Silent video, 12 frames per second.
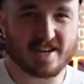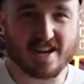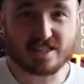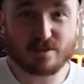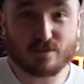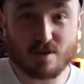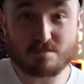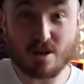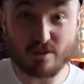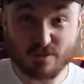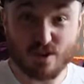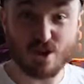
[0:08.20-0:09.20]
nicked from
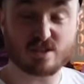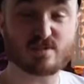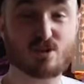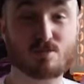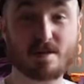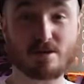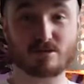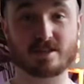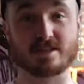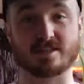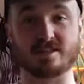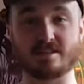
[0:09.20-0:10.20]
my first floor
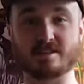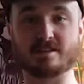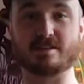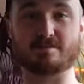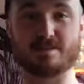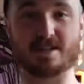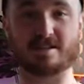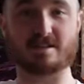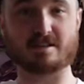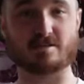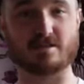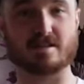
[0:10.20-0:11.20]
balcony. Bad
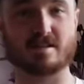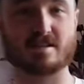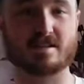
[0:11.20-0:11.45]
times.